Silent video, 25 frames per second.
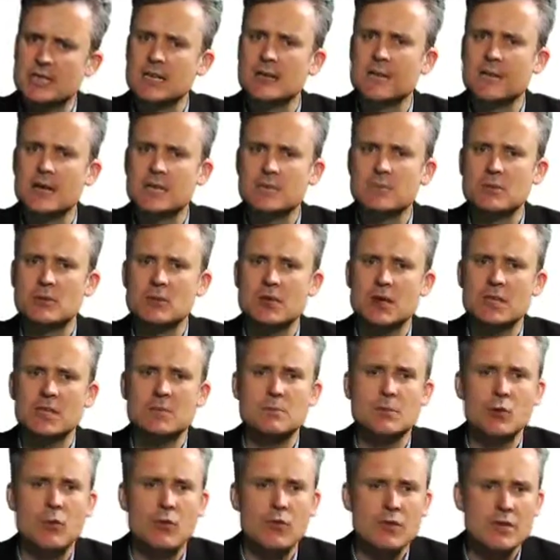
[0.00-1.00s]
investment trusts
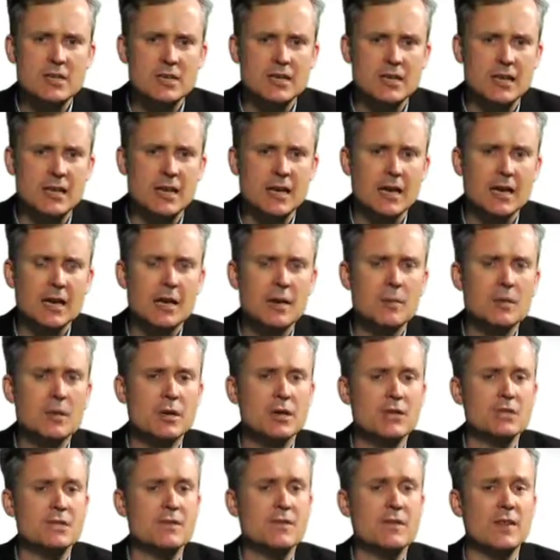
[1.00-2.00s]
more risky
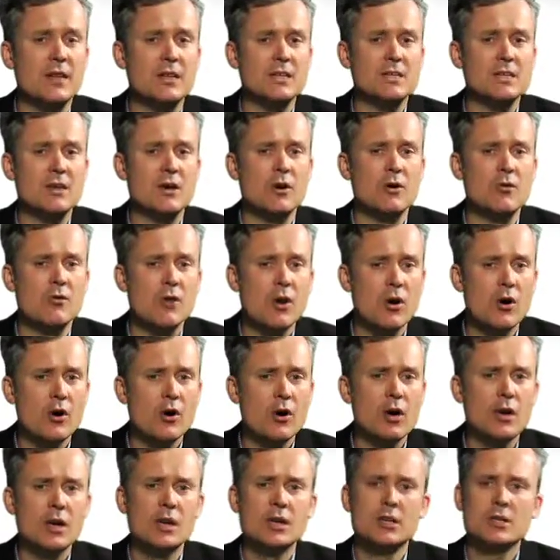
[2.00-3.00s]
because if things go wrong,
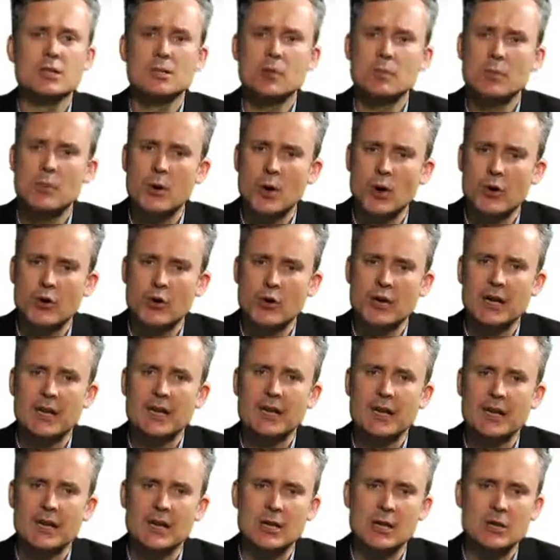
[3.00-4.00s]
the borrowing
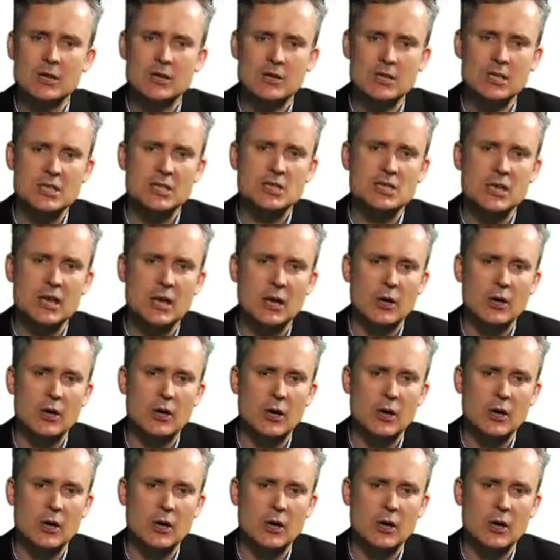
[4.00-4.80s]
can increase shareholder